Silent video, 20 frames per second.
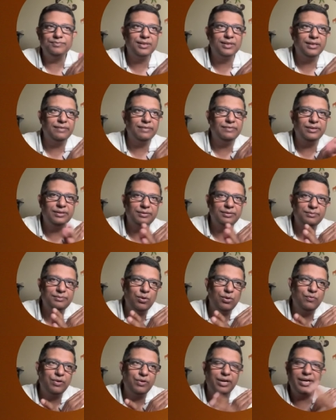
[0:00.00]
if the
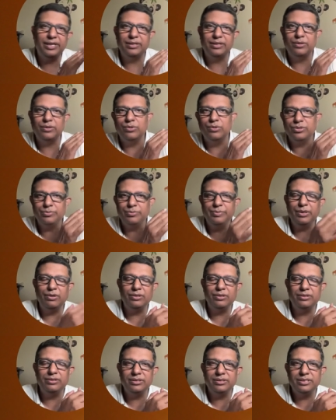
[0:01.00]
over rate goes
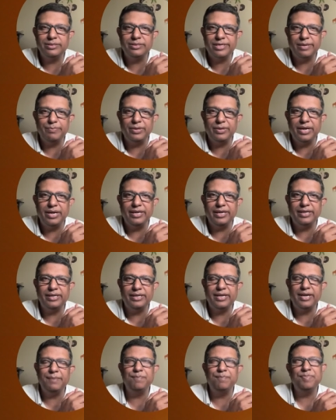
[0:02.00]
beyond the stipulated
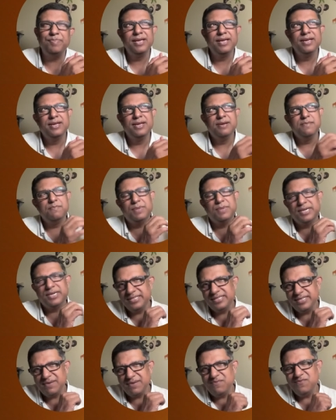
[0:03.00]
time but
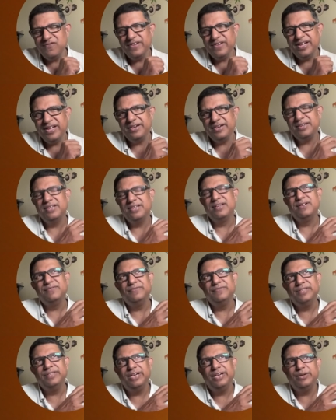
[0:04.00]
somewhere
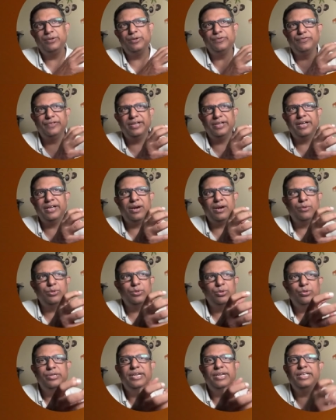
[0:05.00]
we need to figure
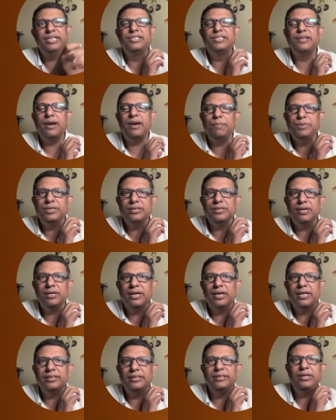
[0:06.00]
out to disrupt
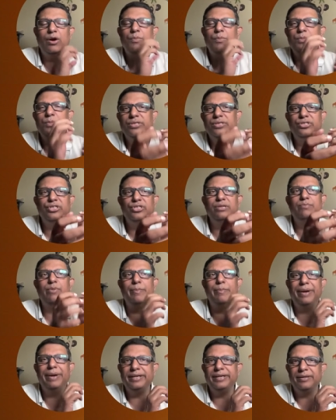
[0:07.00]
the opposition
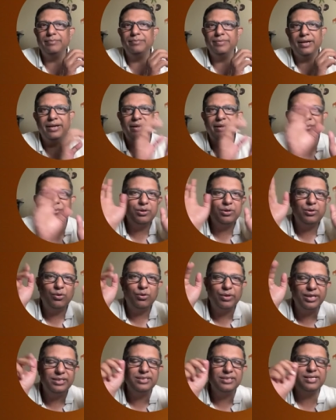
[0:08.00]
momentum and i'm not
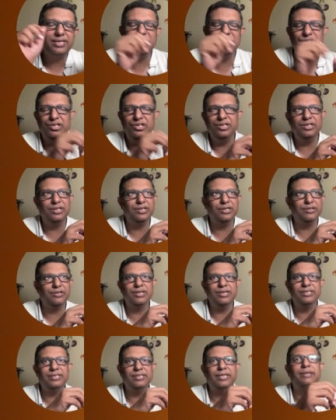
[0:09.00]
talking sledging here
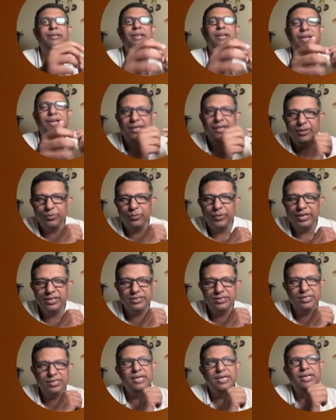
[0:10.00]
or anything cricketing
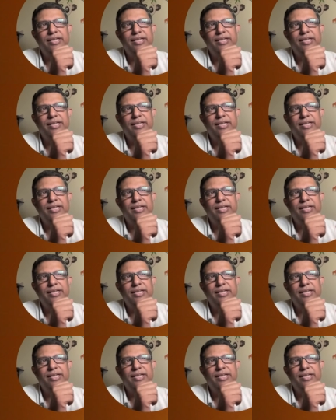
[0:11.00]
ways